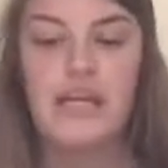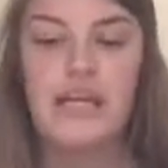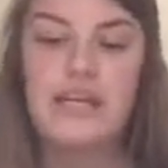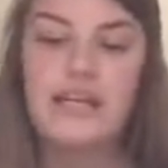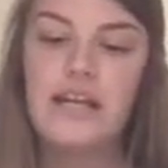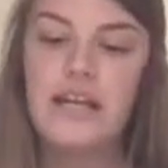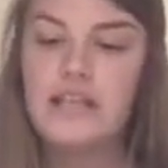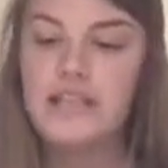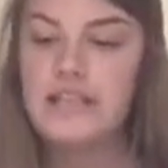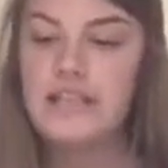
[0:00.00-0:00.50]

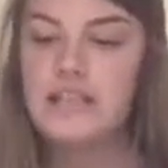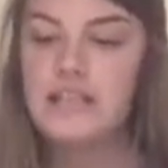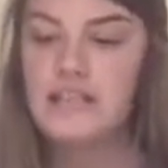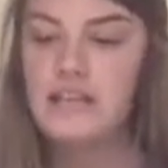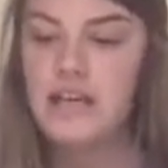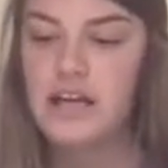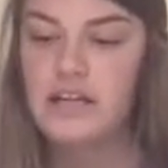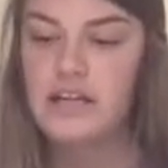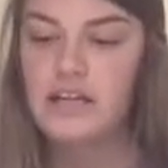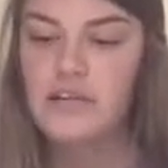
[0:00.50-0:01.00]
In
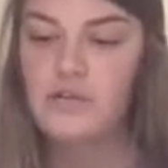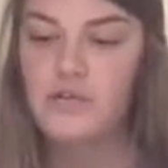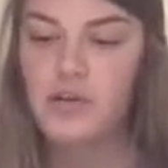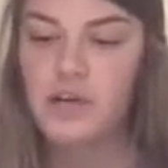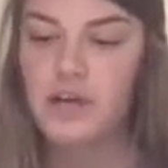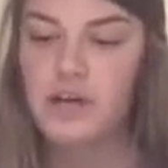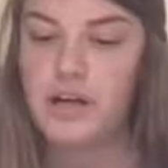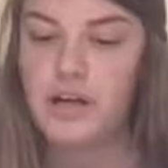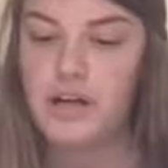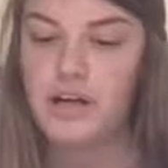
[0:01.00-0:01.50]

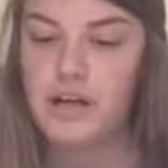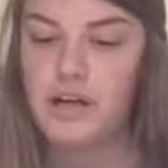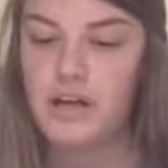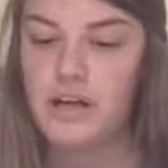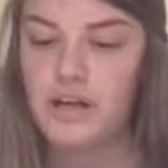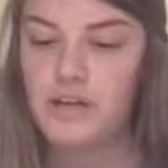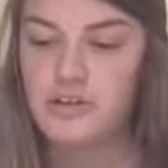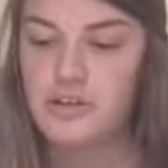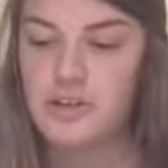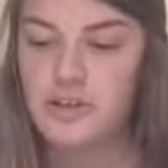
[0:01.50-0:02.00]
1991,
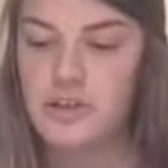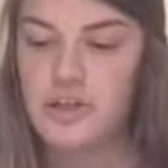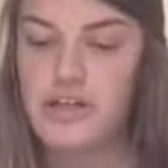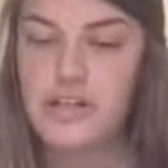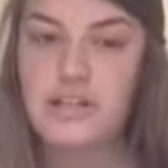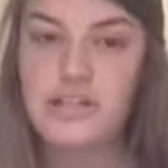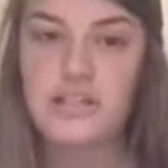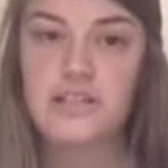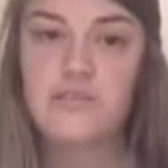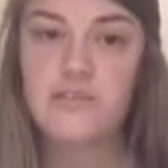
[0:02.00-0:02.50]
an
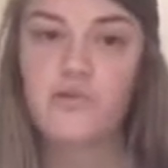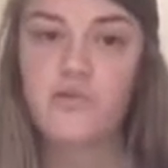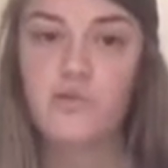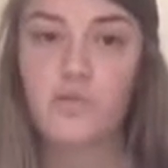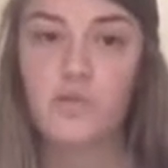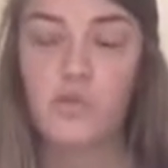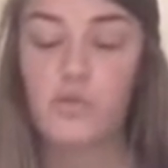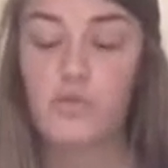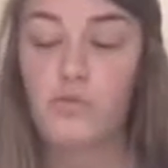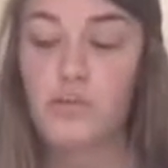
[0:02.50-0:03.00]
Algerian civil
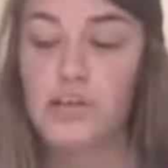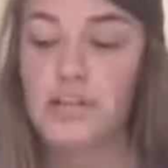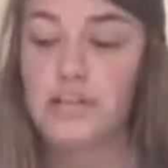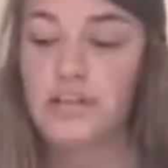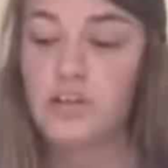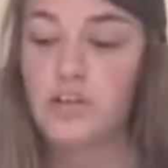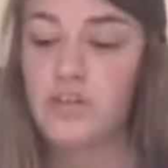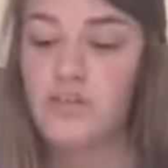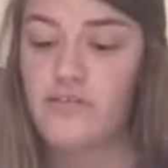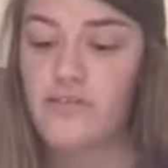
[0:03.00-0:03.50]
war
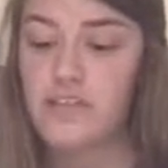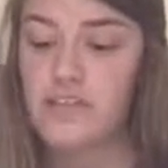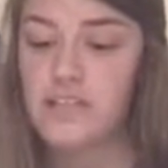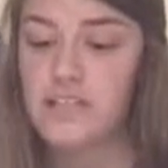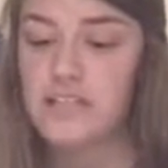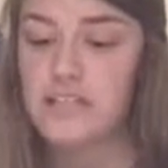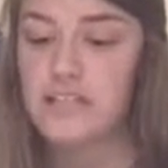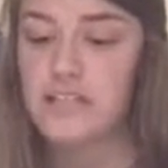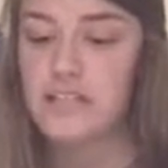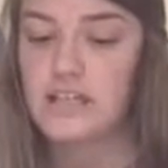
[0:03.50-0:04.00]

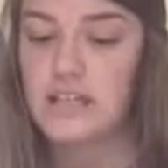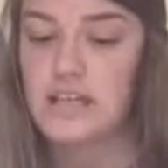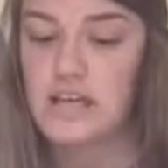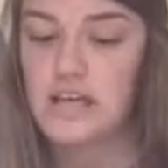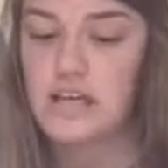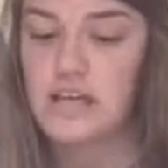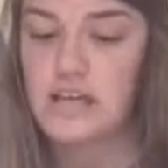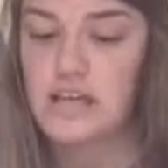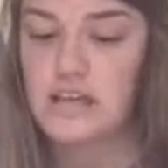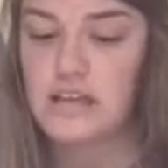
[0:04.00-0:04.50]
resurfaced
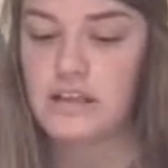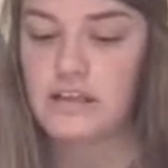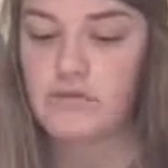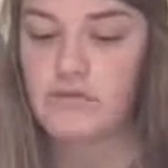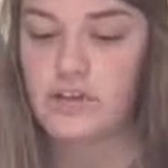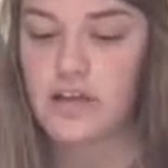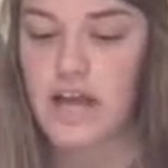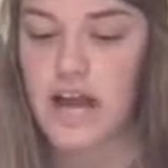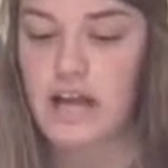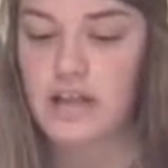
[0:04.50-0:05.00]
in
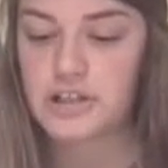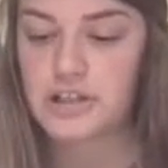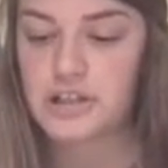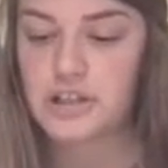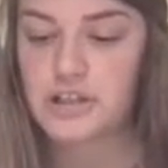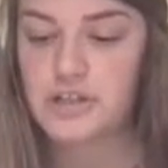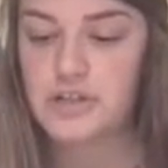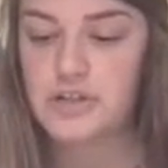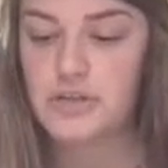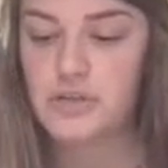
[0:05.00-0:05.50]

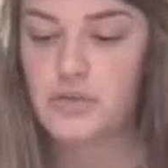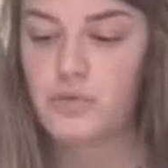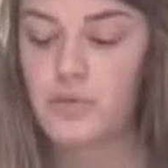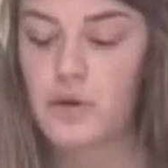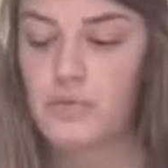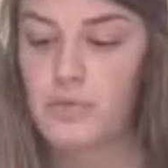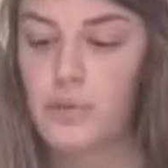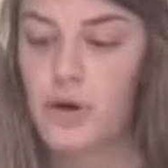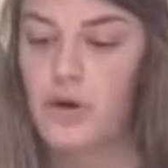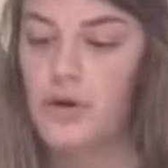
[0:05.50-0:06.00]
reaction to the
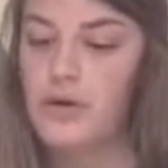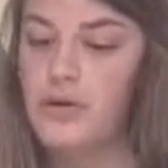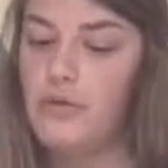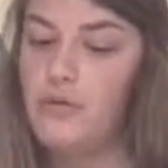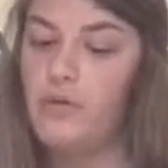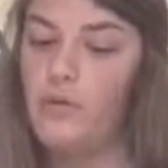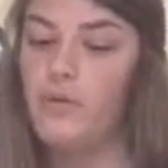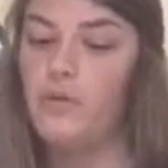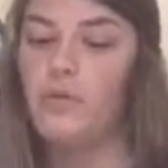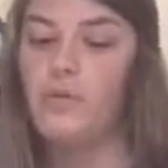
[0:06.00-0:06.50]
one-party
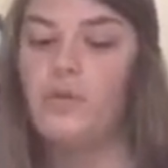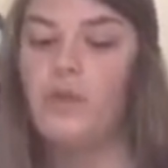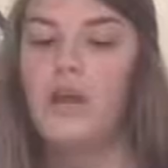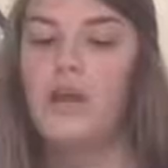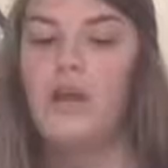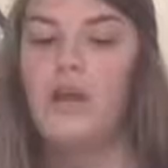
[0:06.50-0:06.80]
rule.